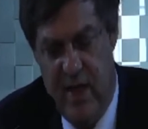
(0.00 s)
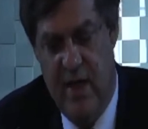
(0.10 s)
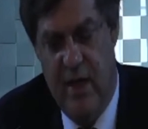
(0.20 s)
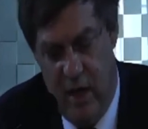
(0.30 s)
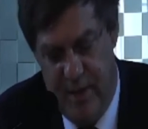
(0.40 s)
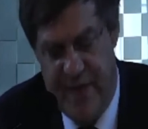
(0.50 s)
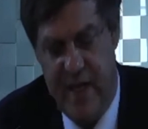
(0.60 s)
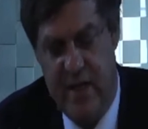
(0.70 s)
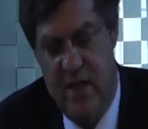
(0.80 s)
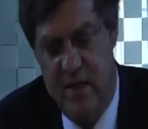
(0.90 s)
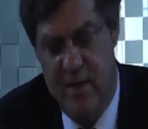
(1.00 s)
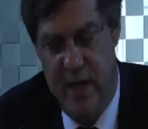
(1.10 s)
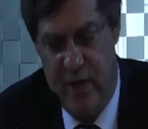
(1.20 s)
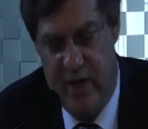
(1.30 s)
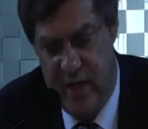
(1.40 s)
Obstacles may
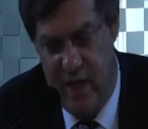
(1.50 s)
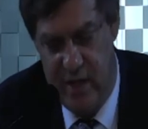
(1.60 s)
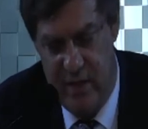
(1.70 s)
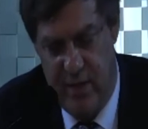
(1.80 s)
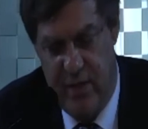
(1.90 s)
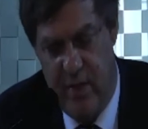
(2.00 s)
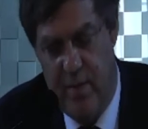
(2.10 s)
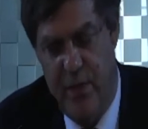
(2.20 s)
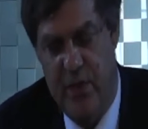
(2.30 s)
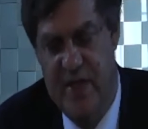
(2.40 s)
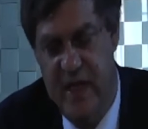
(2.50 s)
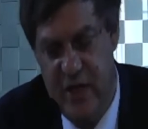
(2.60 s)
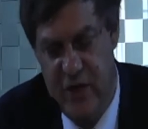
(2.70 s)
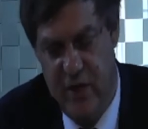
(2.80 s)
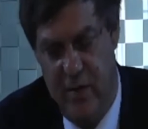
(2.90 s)
result from
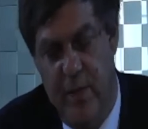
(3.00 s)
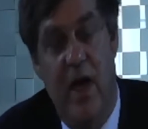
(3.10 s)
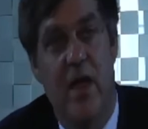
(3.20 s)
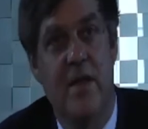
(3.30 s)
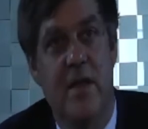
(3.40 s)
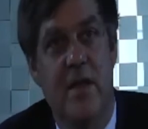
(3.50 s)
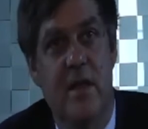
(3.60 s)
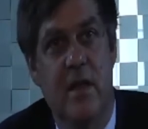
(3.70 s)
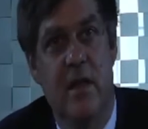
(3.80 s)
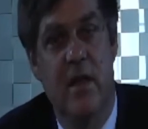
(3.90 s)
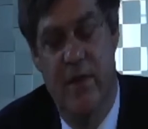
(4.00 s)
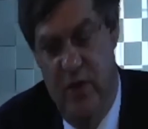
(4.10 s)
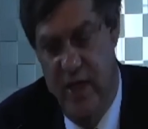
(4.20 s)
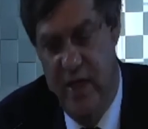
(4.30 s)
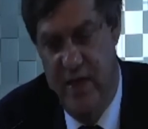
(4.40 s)
procedural bars. If you
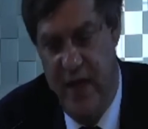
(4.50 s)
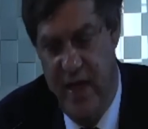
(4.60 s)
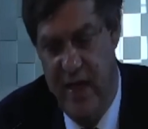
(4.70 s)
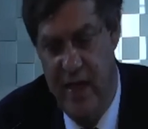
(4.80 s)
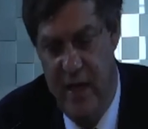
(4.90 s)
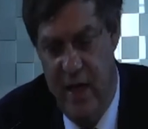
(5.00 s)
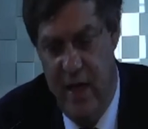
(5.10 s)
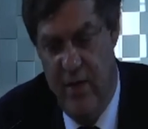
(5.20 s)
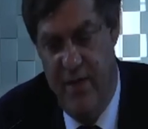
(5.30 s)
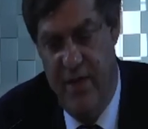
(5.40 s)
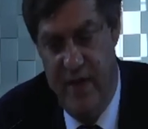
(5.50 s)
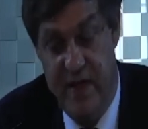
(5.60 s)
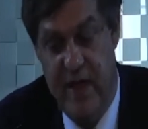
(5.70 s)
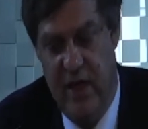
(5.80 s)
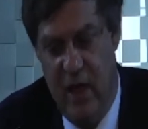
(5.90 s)
just think of the
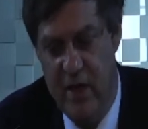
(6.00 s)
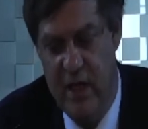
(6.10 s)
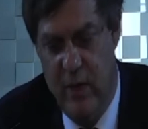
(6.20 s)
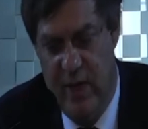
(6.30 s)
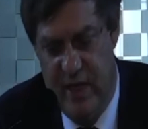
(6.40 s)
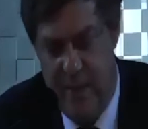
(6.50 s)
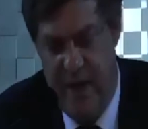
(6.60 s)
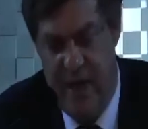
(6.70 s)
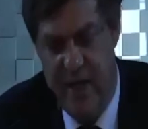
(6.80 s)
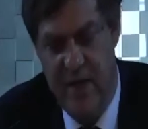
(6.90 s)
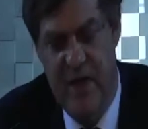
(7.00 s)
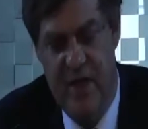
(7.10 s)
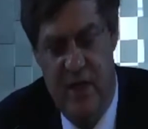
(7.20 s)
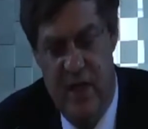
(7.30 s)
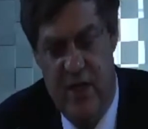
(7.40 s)
still ongoing debate in the
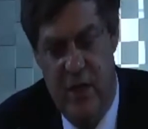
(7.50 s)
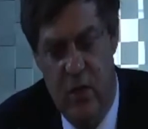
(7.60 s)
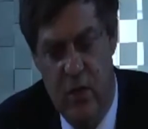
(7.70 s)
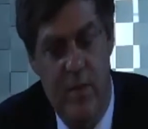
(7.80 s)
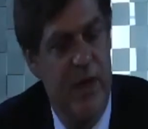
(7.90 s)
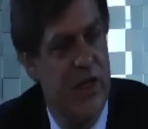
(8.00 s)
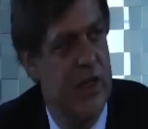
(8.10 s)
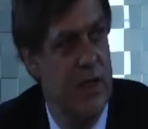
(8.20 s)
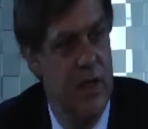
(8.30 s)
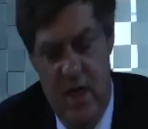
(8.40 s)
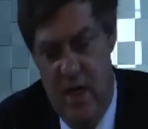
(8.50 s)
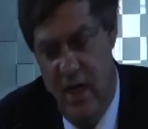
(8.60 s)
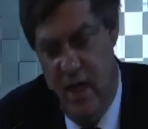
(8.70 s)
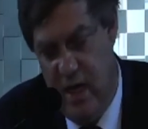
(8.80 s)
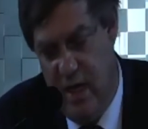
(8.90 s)
International Law Commission
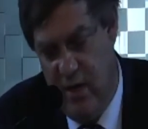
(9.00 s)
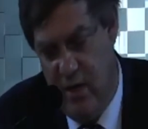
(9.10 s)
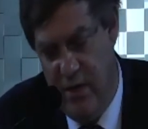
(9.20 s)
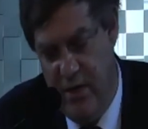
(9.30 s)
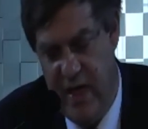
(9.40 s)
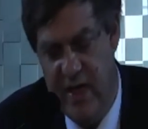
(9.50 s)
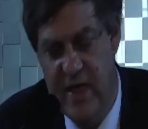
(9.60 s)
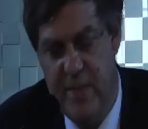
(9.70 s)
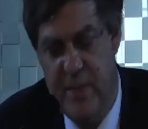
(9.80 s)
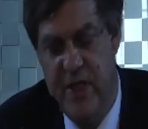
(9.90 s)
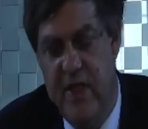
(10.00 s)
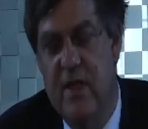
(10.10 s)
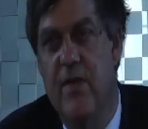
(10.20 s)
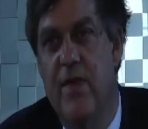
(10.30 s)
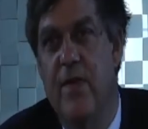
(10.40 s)
on the exceptions of
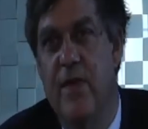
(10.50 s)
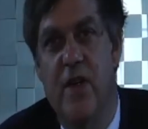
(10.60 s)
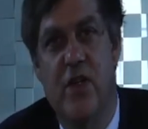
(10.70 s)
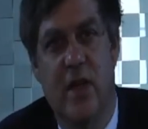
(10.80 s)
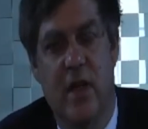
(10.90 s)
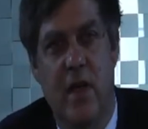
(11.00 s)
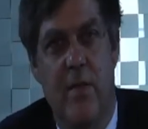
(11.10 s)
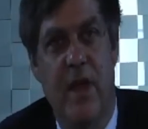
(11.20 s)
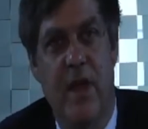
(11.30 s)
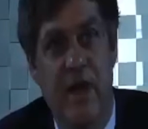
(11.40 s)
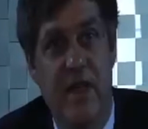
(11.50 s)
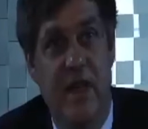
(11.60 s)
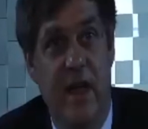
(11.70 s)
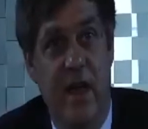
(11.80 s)
functional immunity,